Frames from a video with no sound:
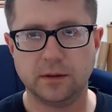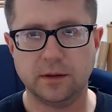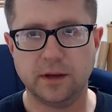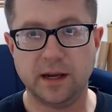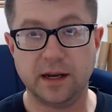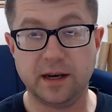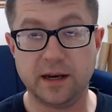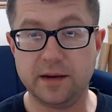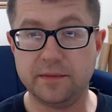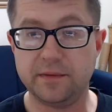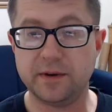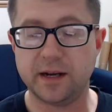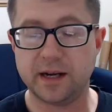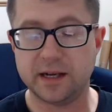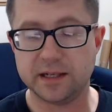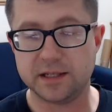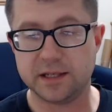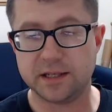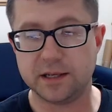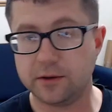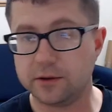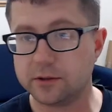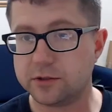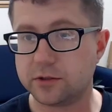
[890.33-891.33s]
It even has
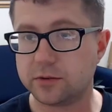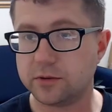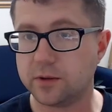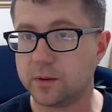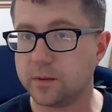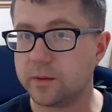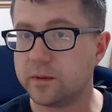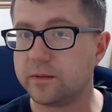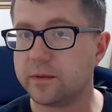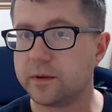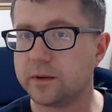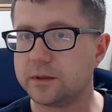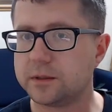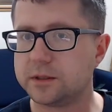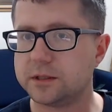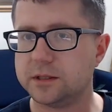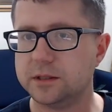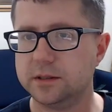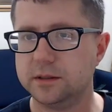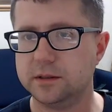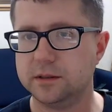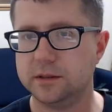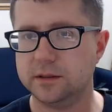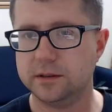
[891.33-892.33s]
the ultra rare reverse.
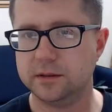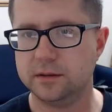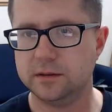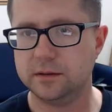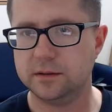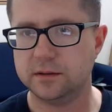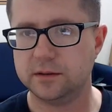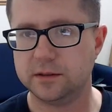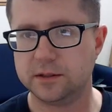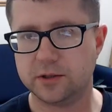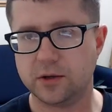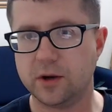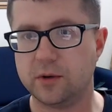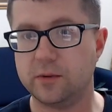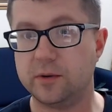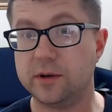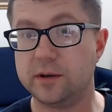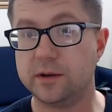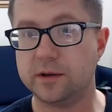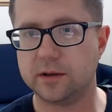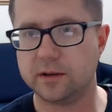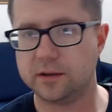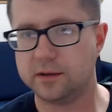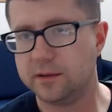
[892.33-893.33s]
So I
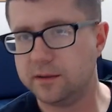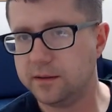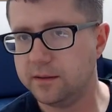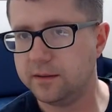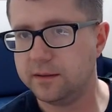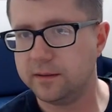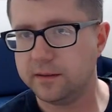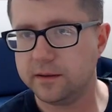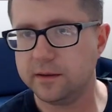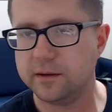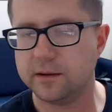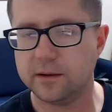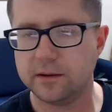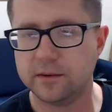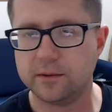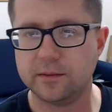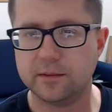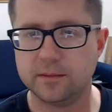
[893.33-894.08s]
wonder, the